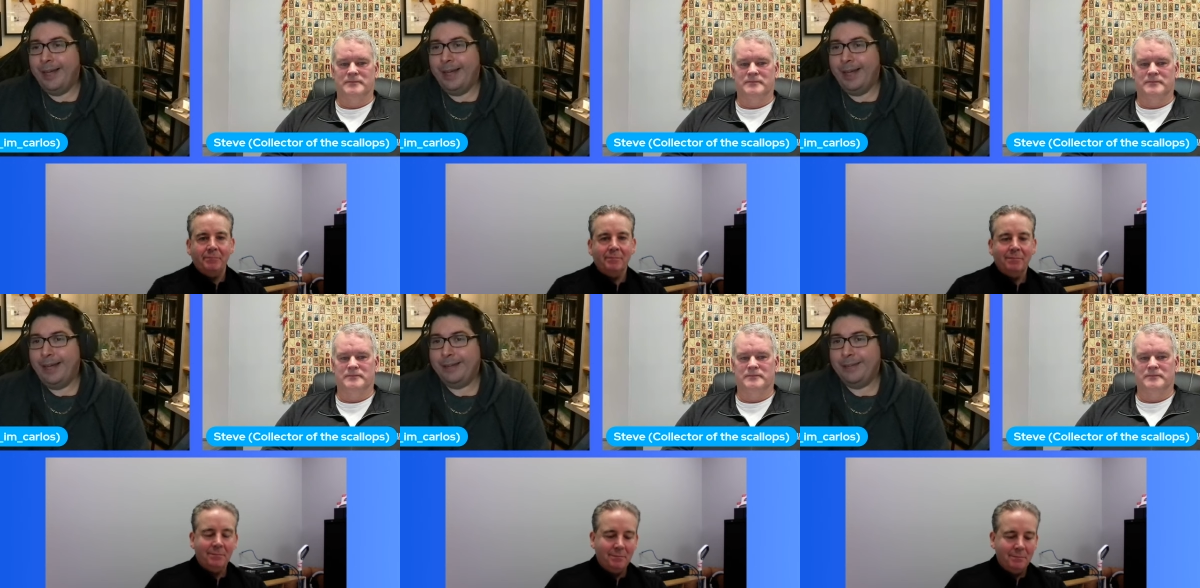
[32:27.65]

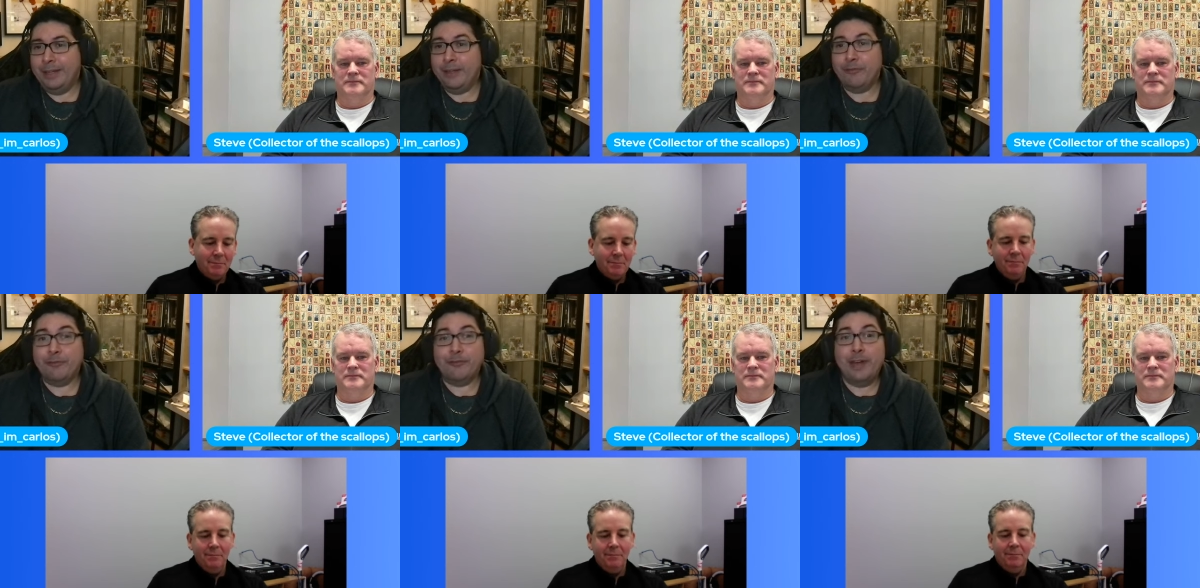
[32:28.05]
Speaker 1: And
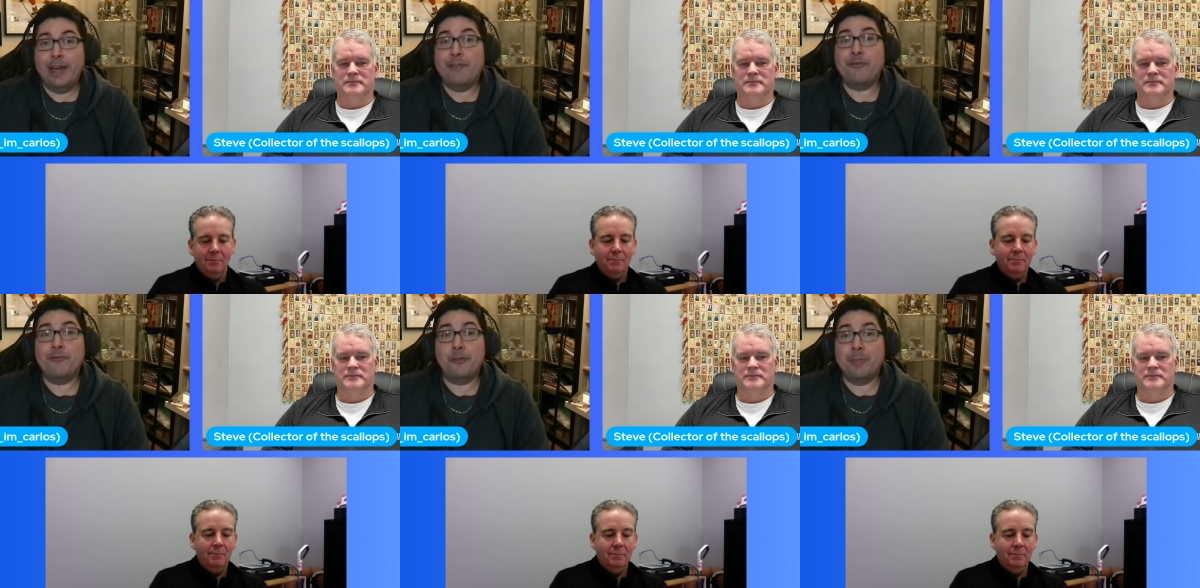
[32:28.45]
if
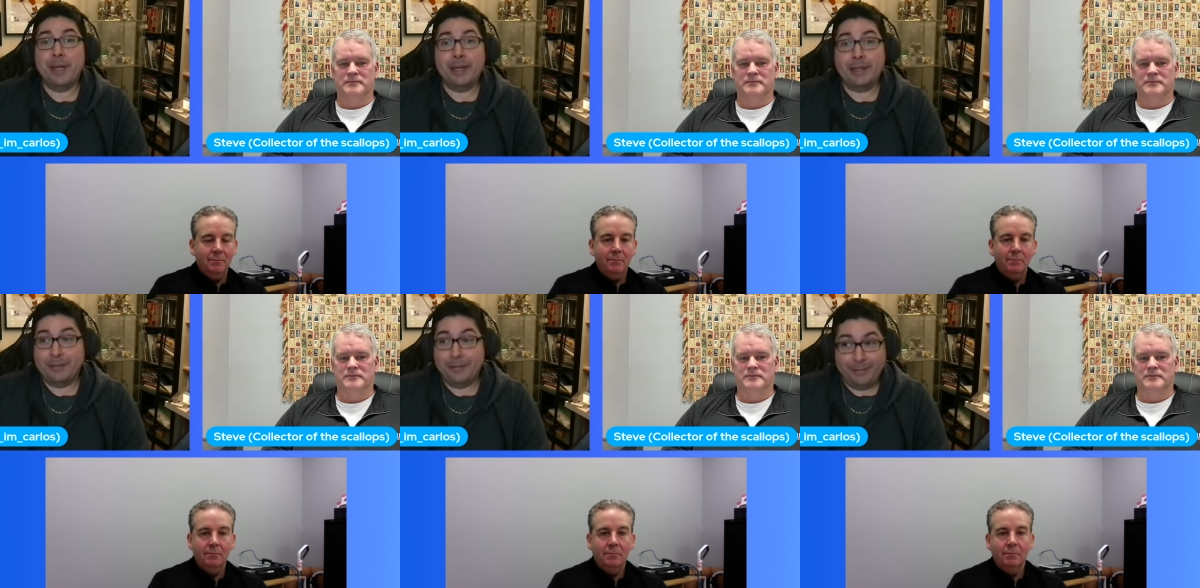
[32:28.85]
heaven
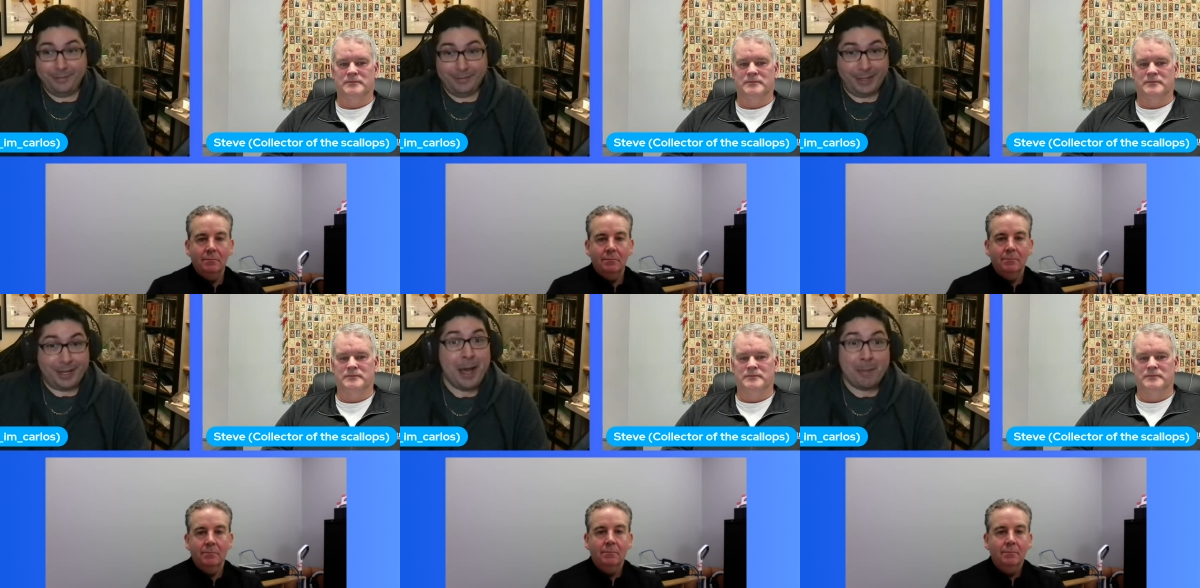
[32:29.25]
forbid
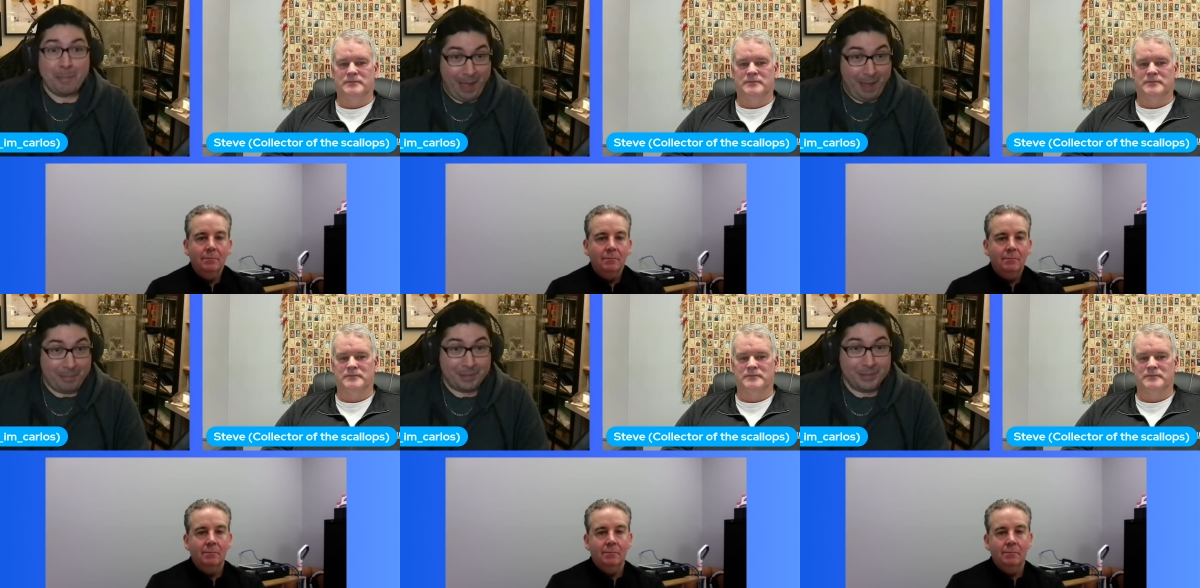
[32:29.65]
the
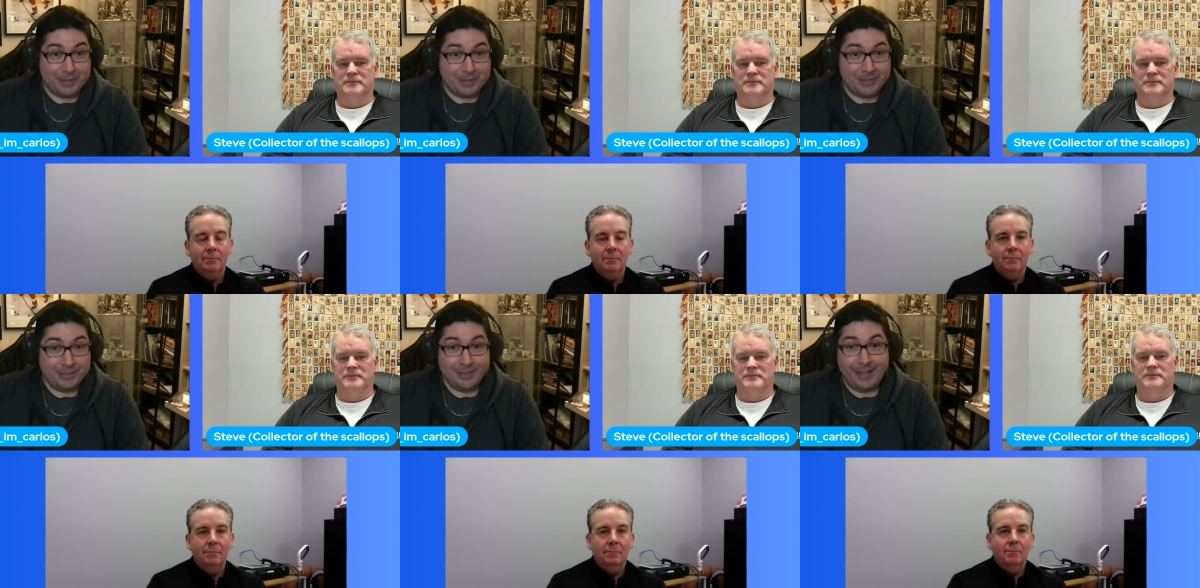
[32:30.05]
cup
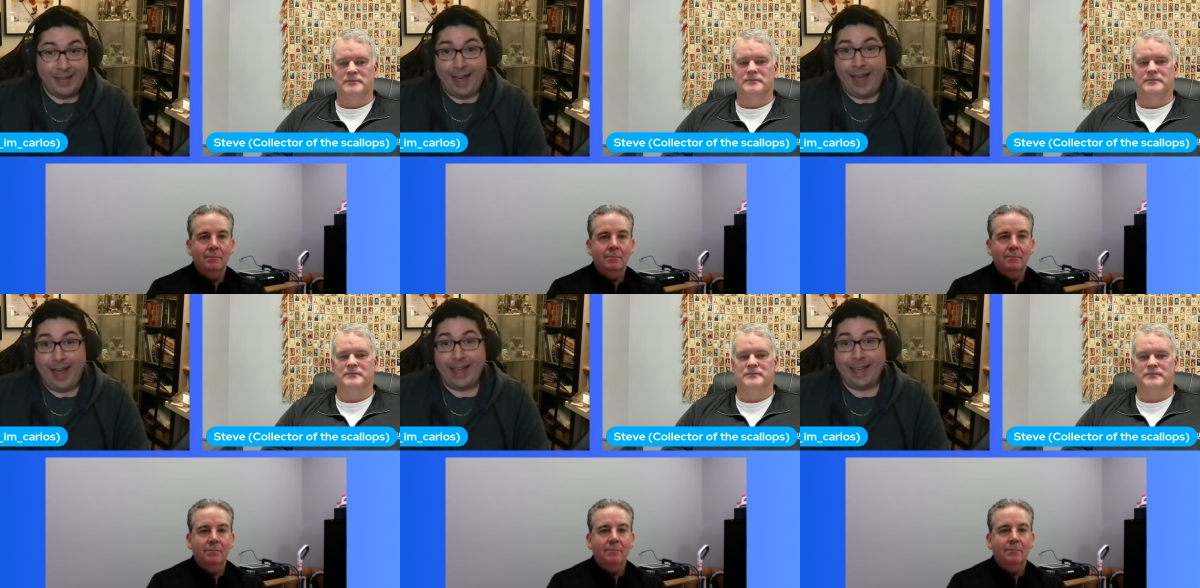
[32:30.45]
happens,
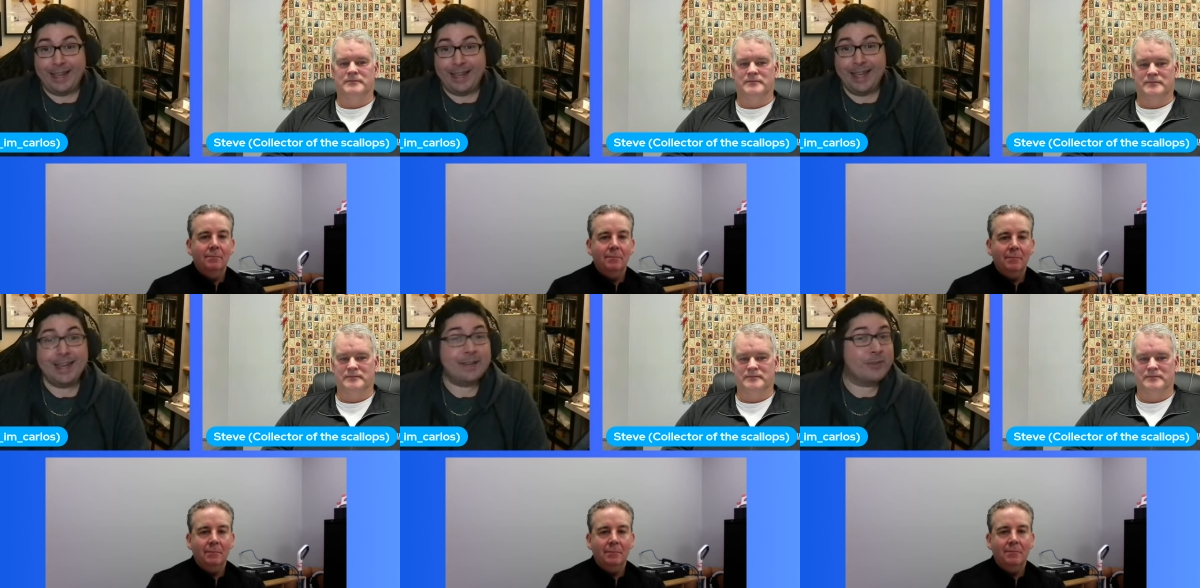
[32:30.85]
I
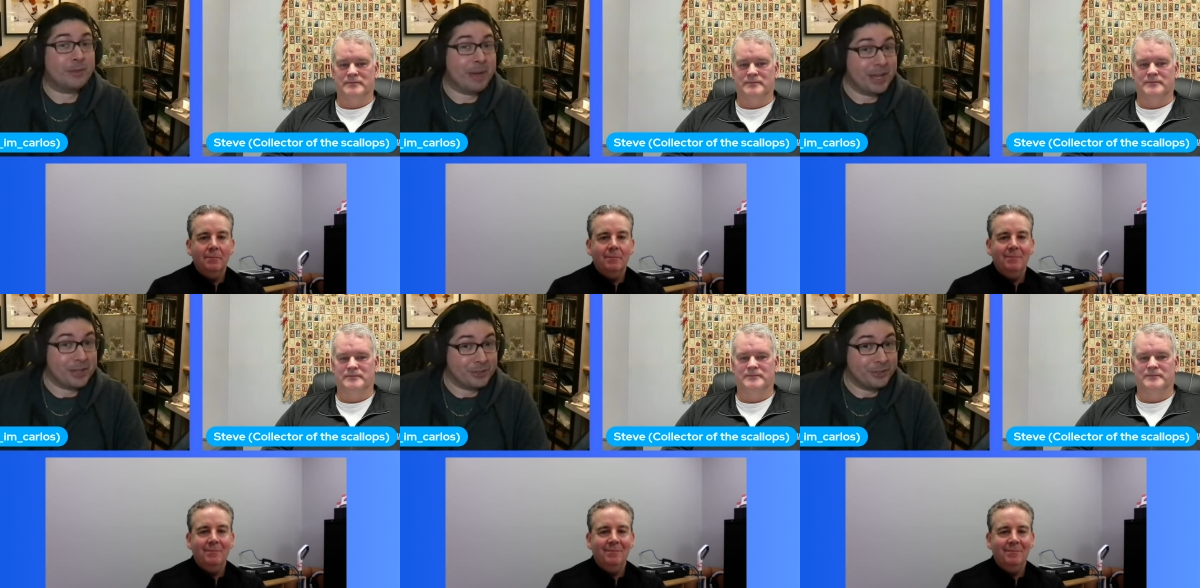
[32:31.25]
can't
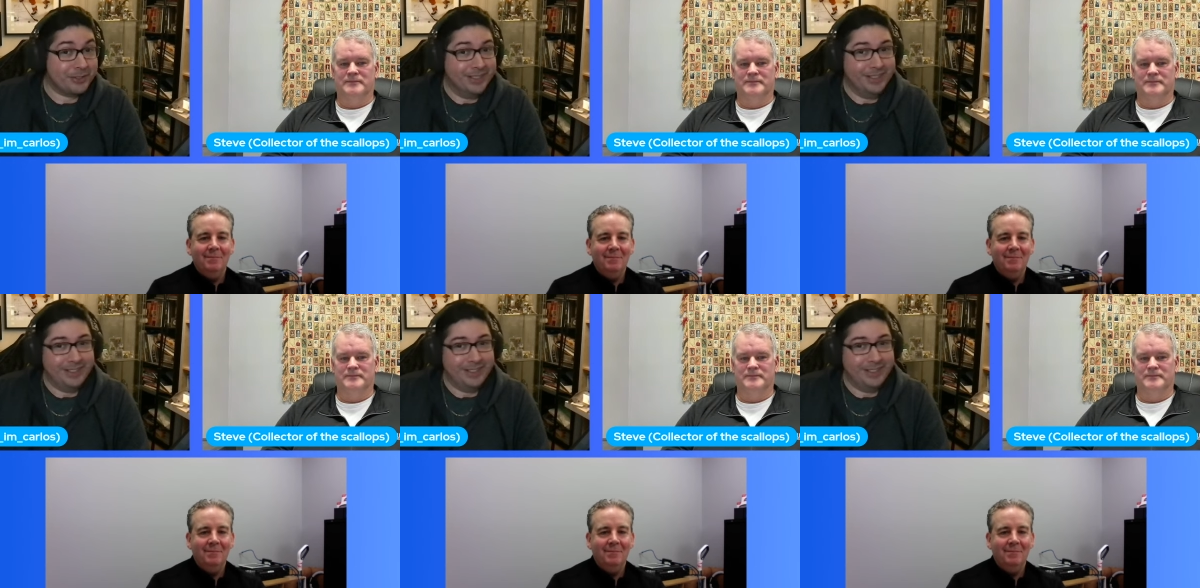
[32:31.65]
even imagine